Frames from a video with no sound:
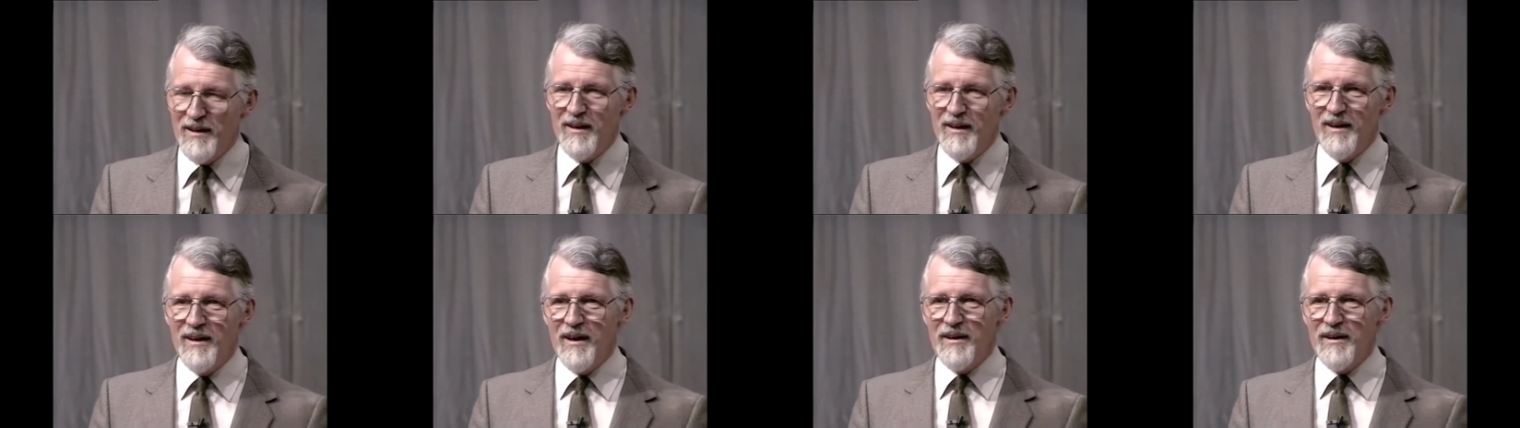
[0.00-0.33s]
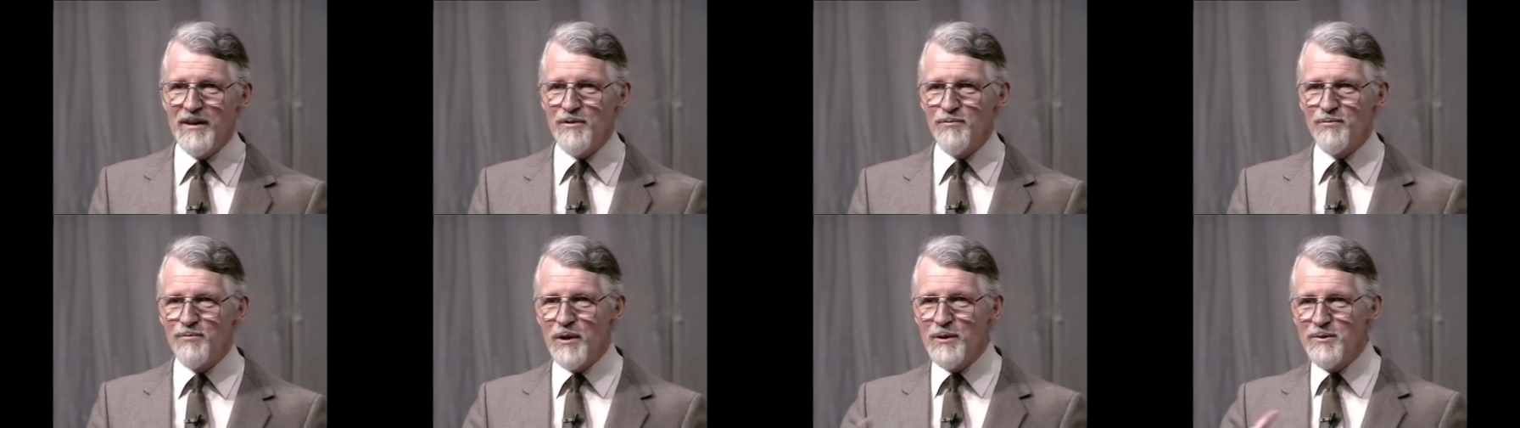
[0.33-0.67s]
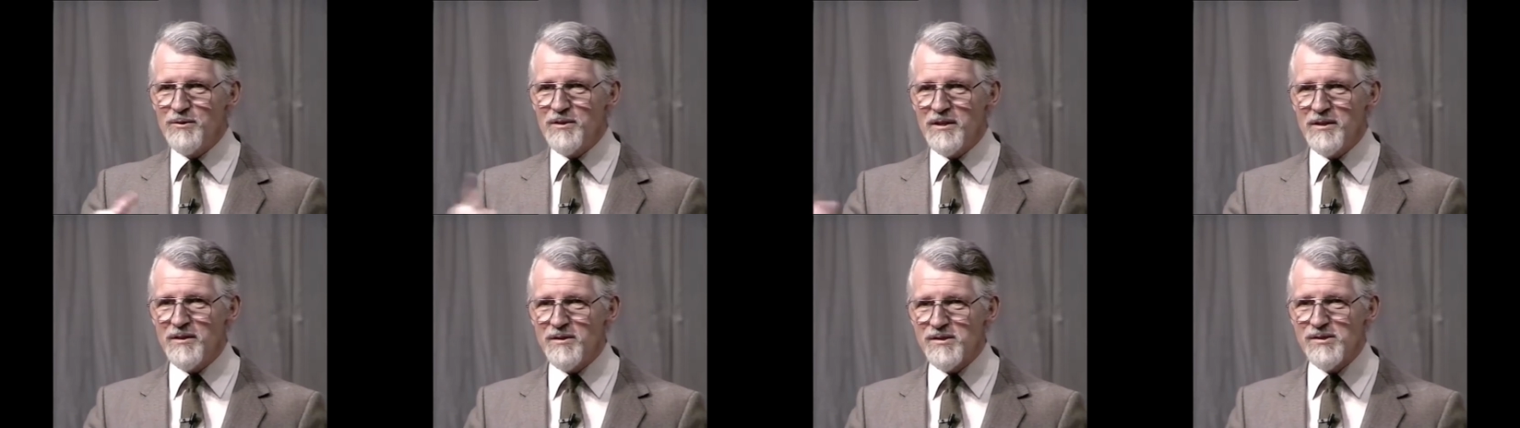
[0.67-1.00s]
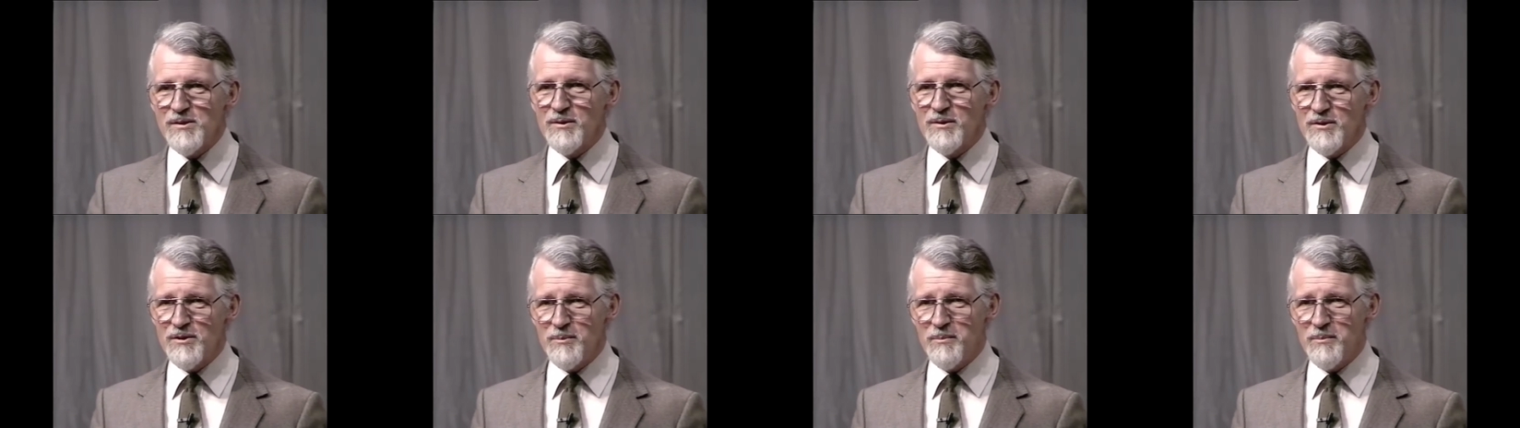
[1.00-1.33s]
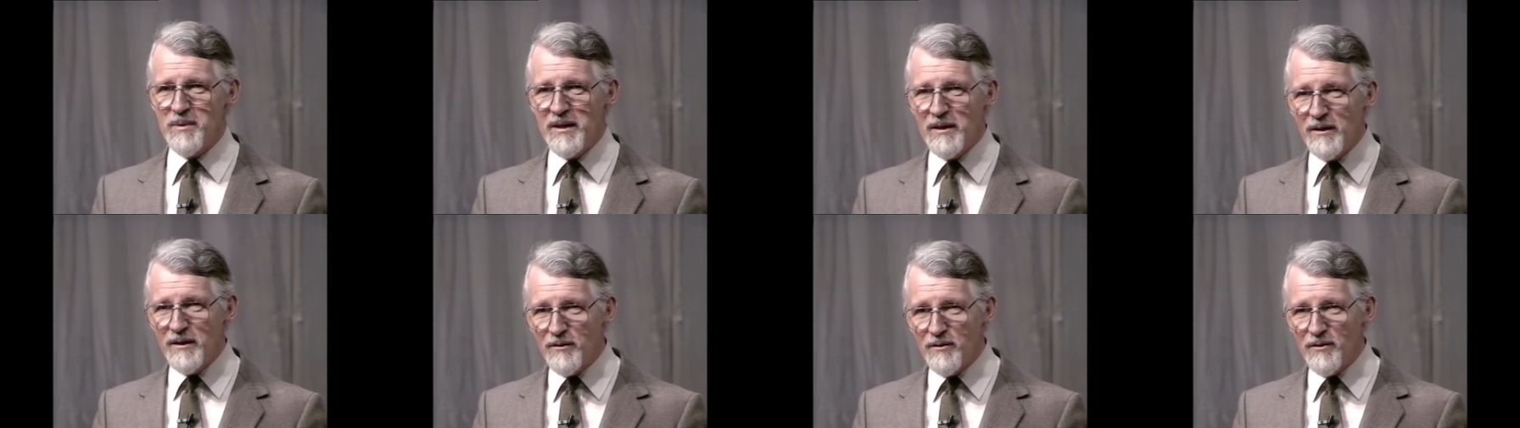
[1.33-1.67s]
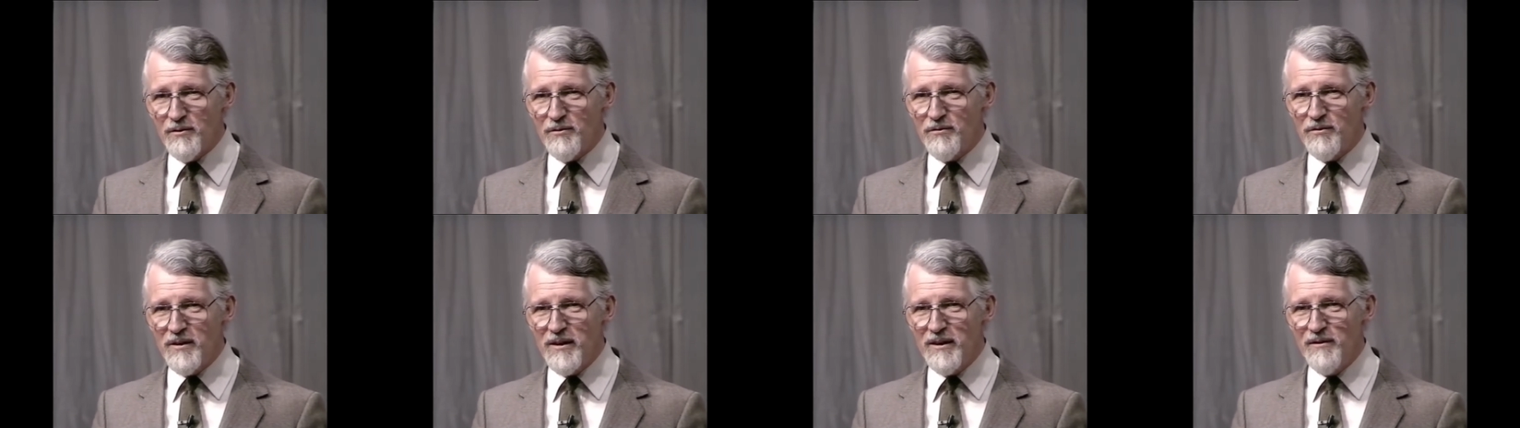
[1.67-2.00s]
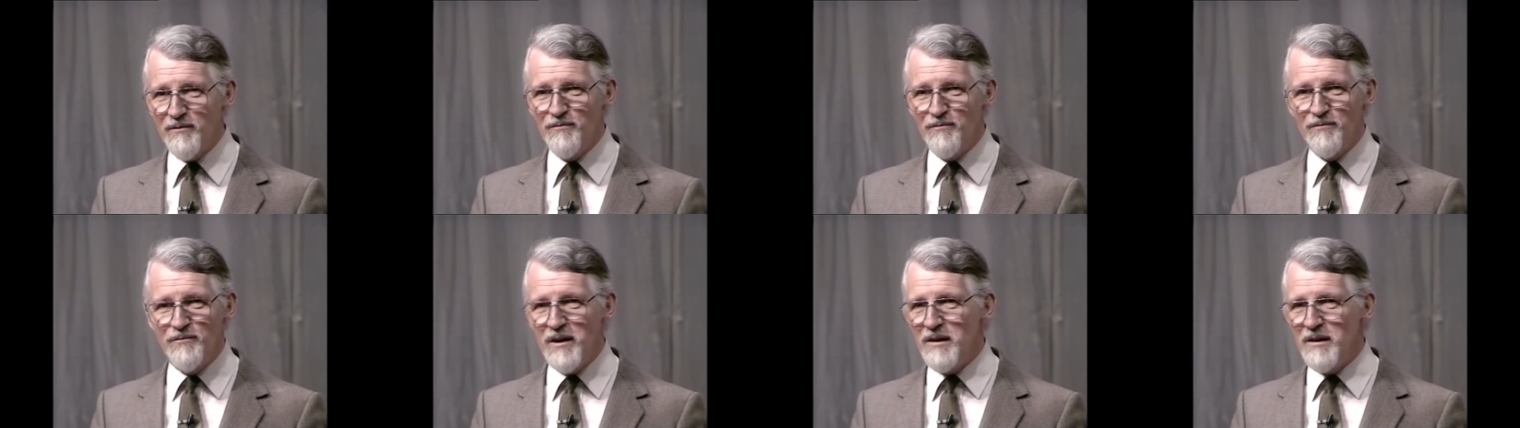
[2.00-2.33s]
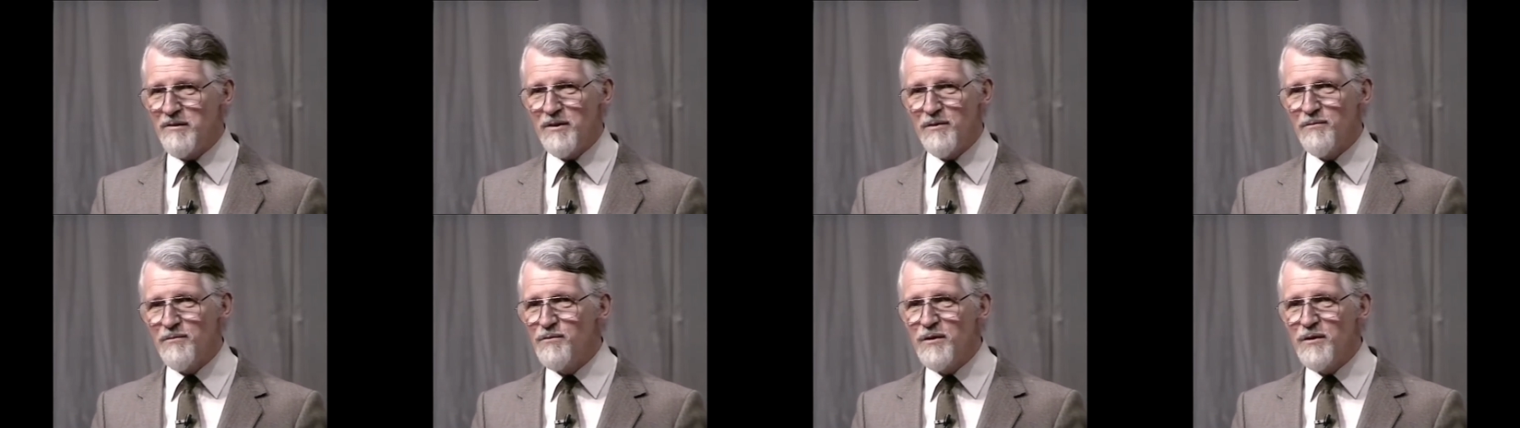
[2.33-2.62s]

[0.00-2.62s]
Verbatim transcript: and he wrote in his autobiography a very